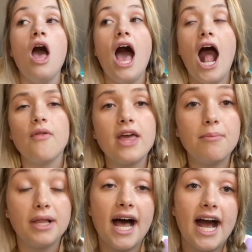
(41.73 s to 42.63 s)
how they
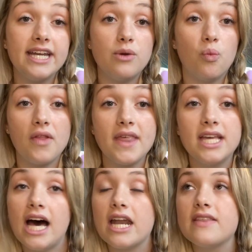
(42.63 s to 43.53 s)
applied and what they
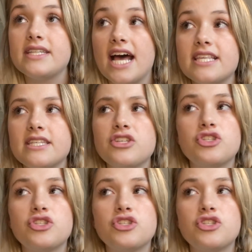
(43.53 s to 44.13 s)
got in the testing,